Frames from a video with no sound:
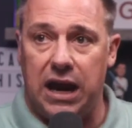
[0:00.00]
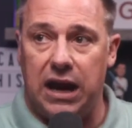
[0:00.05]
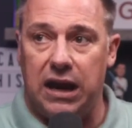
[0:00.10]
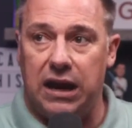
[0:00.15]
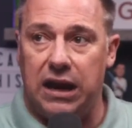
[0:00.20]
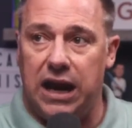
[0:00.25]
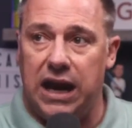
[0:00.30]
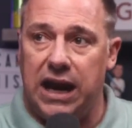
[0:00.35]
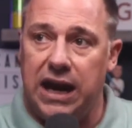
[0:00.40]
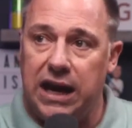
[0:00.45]

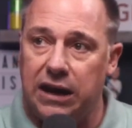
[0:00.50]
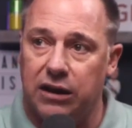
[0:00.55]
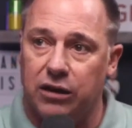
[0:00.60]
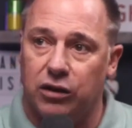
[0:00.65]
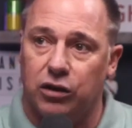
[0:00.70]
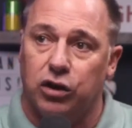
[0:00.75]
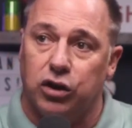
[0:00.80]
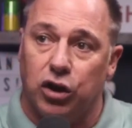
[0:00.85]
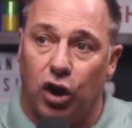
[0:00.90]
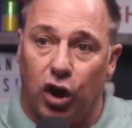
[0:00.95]

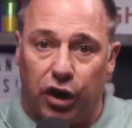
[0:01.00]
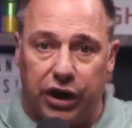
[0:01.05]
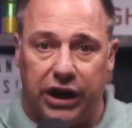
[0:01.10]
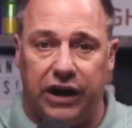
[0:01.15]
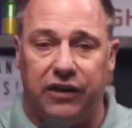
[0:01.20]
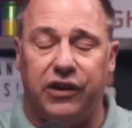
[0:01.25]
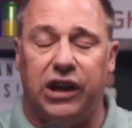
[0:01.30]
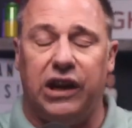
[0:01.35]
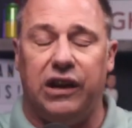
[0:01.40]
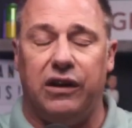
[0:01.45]

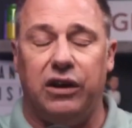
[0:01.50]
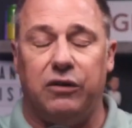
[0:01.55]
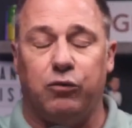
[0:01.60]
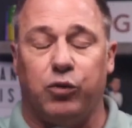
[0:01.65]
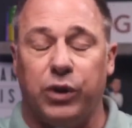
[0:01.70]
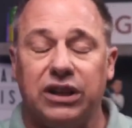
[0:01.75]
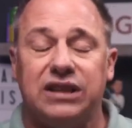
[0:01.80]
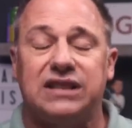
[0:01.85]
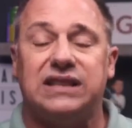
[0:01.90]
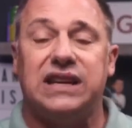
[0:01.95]

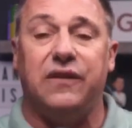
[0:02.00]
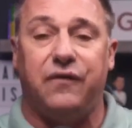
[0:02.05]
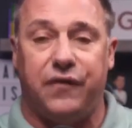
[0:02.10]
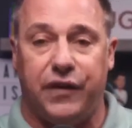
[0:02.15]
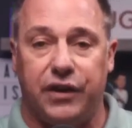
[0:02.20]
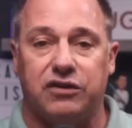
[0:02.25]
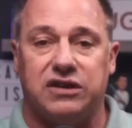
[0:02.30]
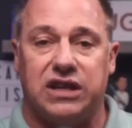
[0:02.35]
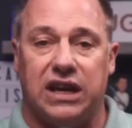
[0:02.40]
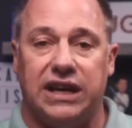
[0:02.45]
real estate
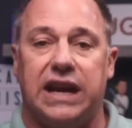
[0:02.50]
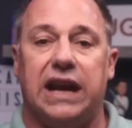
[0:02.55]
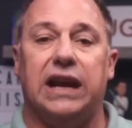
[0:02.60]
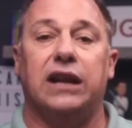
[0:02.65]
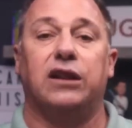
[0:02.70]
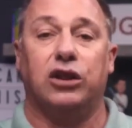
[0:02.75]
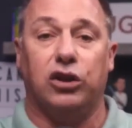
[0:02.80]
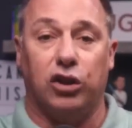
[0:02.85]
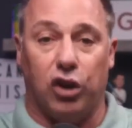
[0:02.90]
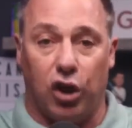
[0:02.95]
feels like a
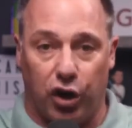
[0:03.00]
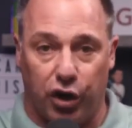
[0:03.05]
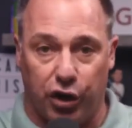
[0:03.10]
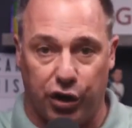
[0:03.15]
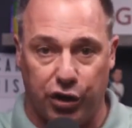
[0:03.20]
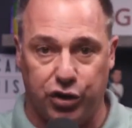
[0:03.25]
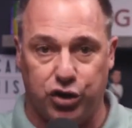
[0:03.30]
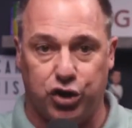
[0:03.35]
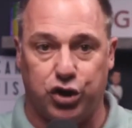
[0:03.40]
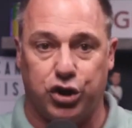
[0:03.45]

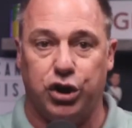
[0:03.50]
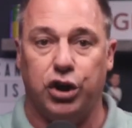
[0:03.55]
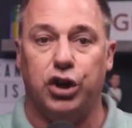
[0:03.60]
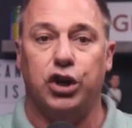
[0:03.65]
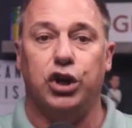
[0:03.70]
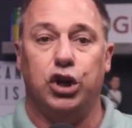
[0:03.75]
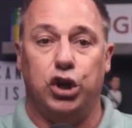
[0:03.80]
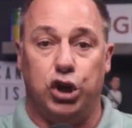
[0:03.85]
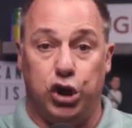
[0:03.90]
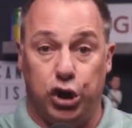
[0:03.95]
large,
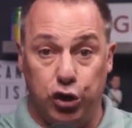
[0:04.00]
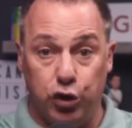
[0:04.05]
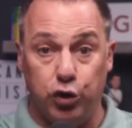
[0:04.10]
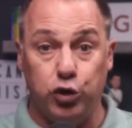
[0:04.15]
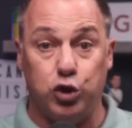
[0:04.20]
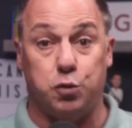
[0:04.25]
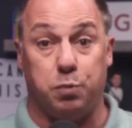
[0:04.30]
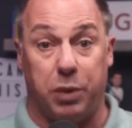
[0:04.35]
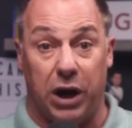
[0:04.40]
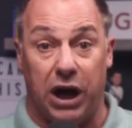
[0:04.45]

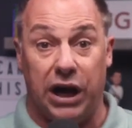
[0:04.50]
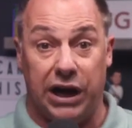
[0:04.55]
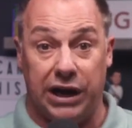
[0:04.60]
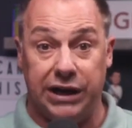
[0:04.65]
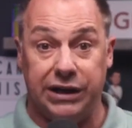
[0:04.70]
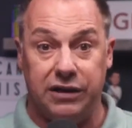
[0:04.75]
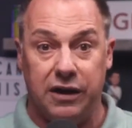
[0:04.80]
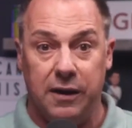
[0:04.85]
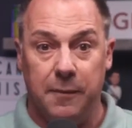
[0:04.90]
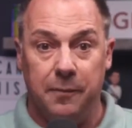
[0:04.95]
huge
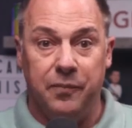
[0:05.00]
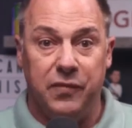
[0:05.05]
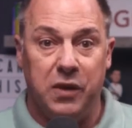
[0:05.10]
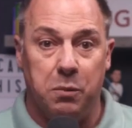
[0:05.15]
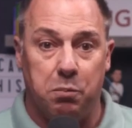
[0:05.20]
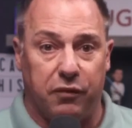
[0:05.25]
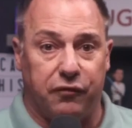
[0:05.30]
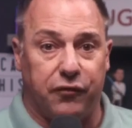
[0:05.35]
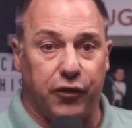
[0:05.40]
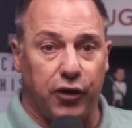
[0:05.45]
pond,
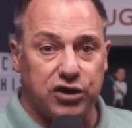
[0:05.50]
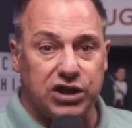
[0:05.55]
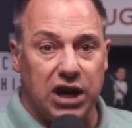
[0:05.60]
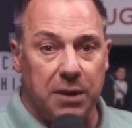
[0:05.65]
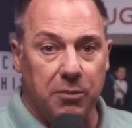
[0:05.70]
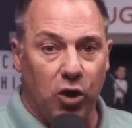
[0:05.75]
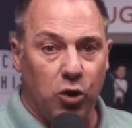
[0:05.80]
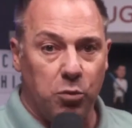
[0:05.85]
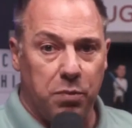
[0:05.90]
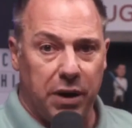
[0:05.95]
but first-time
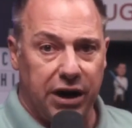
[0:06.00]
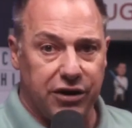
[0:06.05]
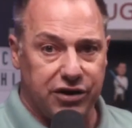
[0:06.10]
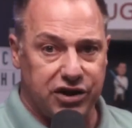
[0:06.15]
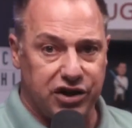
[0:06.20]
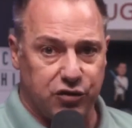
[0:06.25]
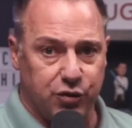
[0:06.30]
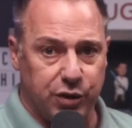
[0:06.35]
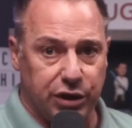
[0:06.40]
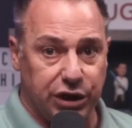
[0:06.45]
homebuyers
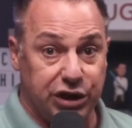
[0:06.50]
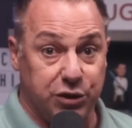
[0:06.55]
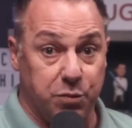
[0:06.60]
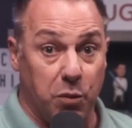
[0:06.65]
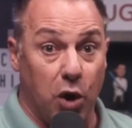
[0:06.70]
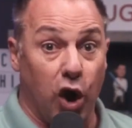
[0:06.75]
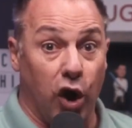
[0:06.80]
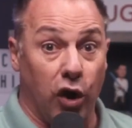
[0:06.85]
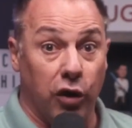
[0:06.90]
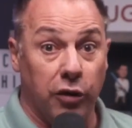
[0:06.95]
is really
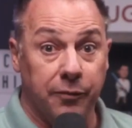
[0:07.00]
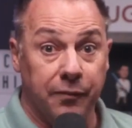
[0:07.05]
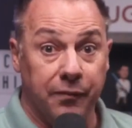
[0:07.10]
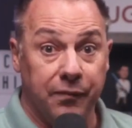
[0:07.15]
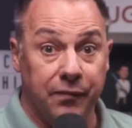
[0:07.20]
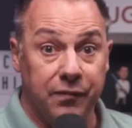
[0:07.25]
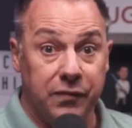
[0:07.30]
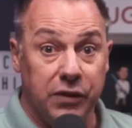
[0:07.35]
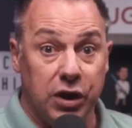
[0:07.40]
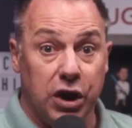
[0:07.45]
small.
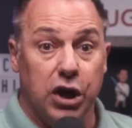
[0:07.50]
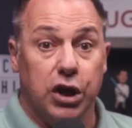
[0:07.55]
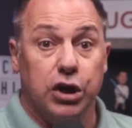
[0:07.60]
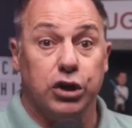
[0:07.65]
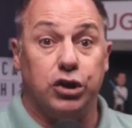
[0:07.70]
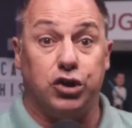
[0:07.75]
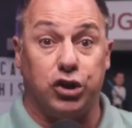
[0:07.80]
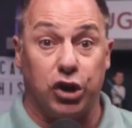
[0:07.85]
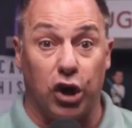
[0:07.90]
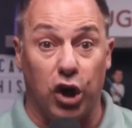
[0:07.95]

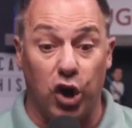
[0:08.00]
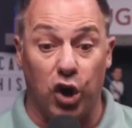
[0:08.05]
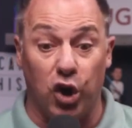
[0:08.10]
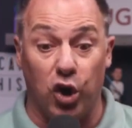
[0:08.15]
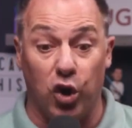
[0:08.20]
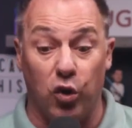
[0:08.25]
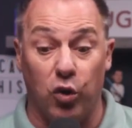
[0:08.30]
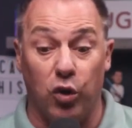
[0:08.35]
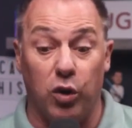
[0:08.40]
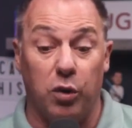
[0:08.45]

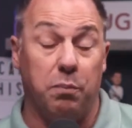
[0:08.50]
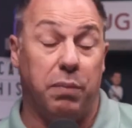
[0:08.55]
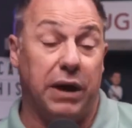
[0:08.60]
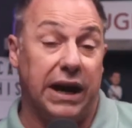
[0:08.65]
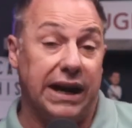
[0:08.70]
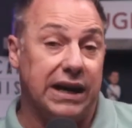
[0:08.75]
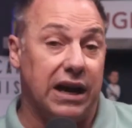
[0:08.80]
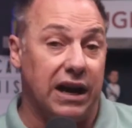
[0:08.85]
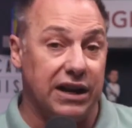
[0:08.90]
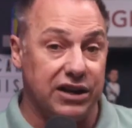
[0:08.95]
So by
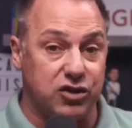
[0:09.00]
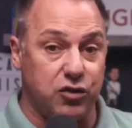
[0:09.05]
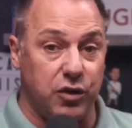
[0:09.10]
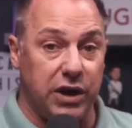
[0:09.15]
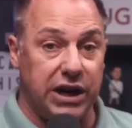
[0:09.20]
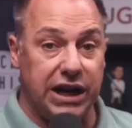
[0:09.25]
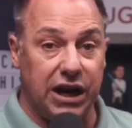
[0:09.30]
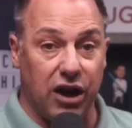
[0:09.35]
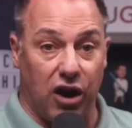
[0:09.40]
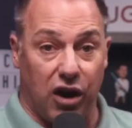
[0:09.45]

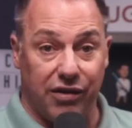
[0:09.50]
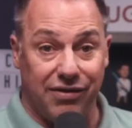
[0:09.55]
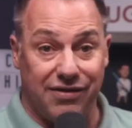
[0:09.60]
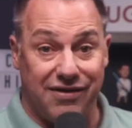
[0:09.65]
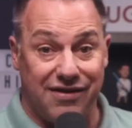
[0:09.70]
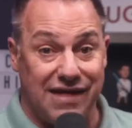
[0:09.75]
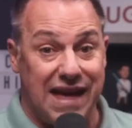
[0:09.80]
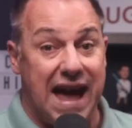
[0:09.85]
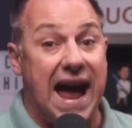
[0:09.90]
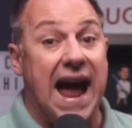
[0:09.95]
concentrating on
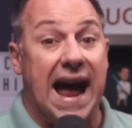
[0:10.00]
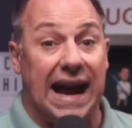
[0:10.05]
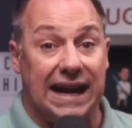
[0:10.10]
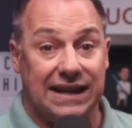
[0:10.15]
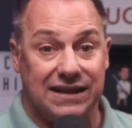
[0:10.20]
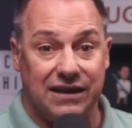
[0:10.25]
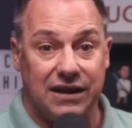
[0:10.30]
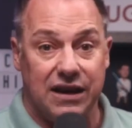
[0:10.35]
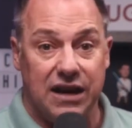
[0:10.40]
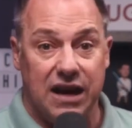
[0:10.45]

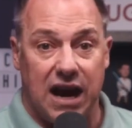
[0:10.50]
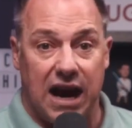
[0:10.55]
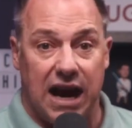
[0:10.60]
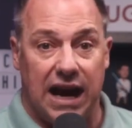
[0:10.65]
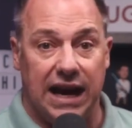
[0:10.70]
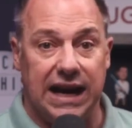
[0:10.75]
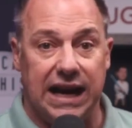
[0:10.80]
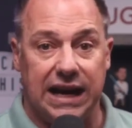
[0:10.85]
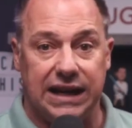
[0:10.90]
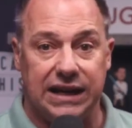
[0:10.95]
that, I
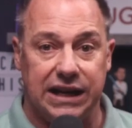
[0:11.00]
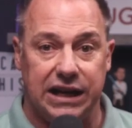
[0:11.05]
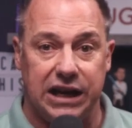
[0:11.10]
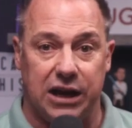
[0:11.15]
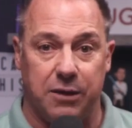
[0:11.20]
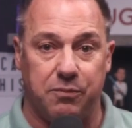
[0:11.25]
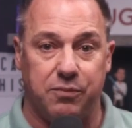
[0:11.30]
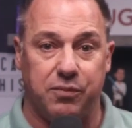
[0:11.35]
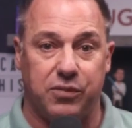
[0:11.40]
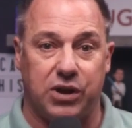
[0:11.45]
ended
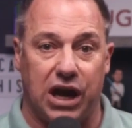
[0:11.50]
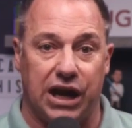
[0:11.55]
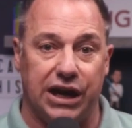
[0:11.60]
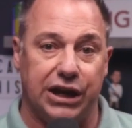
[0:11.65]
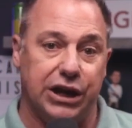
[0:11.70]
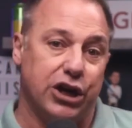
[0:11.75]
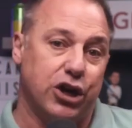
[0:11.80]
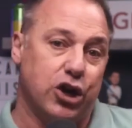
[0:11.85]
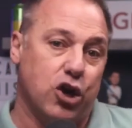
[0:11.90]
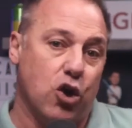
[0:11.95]
up kind
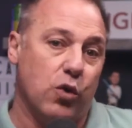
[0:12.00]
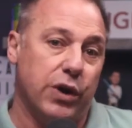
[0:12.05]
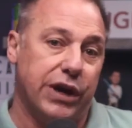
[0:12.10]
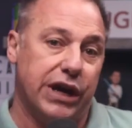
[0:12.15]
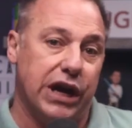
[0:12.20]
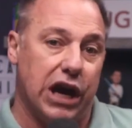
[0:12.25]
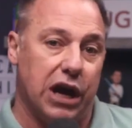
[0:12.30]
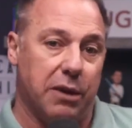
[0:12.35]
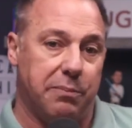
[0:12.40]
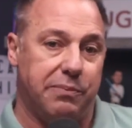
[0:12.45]
of going
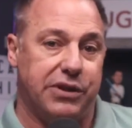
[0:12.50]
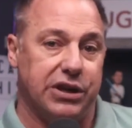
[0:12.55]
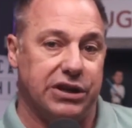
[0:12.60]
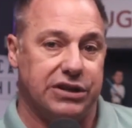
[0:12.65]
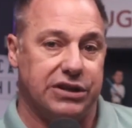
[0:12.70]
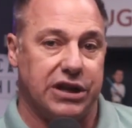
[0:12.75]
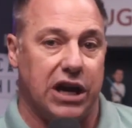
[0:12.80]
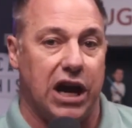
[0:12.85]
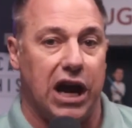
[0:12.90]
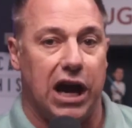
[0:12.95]
up the
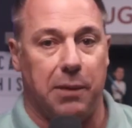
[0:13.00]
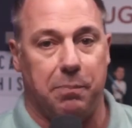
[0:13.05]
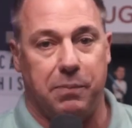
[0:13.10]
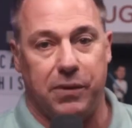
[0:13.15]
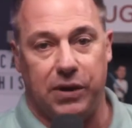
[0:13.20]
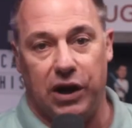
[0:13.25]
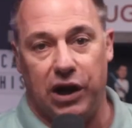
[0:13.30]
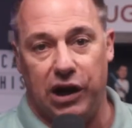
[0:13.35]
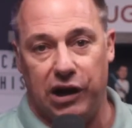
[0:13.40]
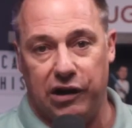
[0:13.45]
top
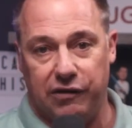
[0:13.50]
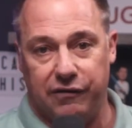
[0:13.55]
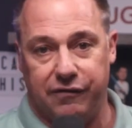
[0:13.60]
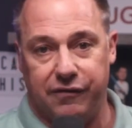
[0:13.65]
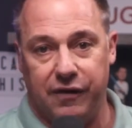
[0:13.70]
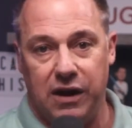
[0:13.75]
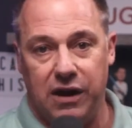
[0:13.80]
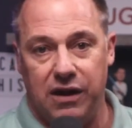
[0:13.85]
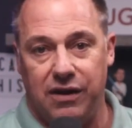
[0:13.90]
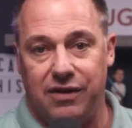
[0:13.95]
of
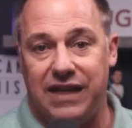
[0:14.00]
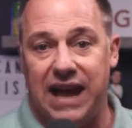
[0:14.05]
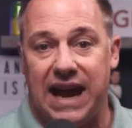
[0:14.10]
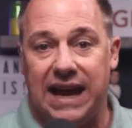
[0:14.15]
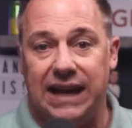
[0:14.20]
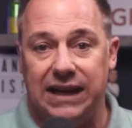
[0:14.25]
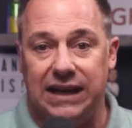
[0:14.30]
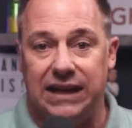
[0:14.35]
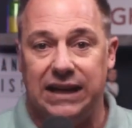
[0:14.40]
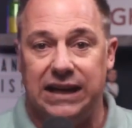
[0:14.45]
that
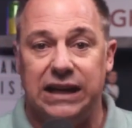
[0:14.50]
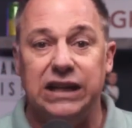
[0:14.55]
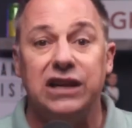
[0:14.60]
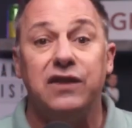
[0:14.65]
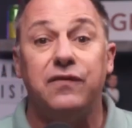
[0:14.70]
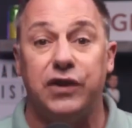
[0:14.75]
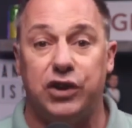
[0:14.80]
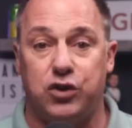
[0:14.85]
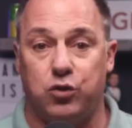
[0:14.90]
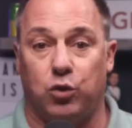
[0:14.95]

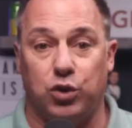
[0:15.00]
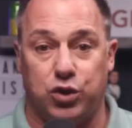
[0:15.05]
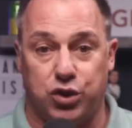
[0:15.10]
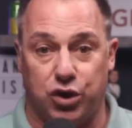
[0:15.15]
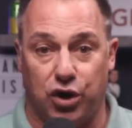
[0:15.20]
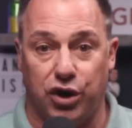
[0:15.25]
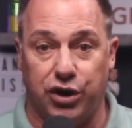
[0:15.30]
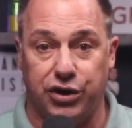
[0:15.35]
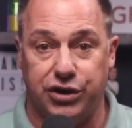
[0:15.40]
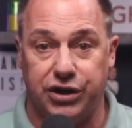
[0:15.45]
individual
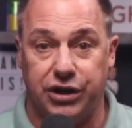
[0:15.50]
chart.